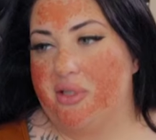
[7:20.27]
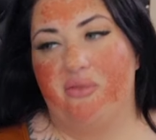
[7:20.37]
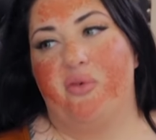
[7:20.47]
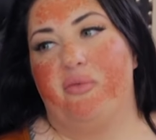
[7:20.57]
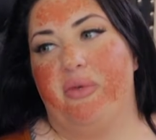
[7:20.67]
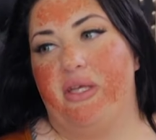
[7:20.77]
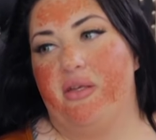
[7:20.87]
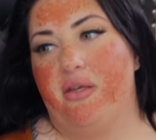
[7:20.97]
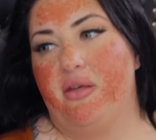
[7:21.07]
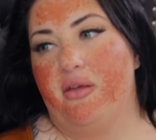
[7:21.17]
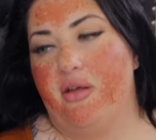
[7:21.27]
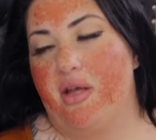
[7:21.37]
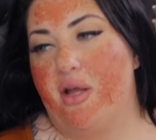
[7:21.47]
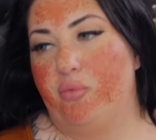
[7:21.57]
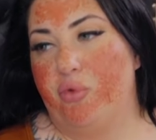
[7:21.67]
live with me
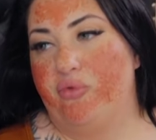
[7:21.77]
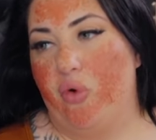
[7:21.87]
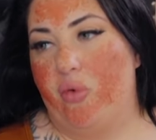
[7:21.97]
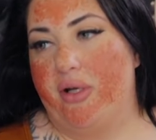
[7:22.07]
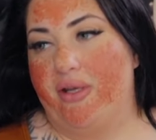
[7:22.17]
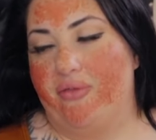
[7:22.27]
and move forward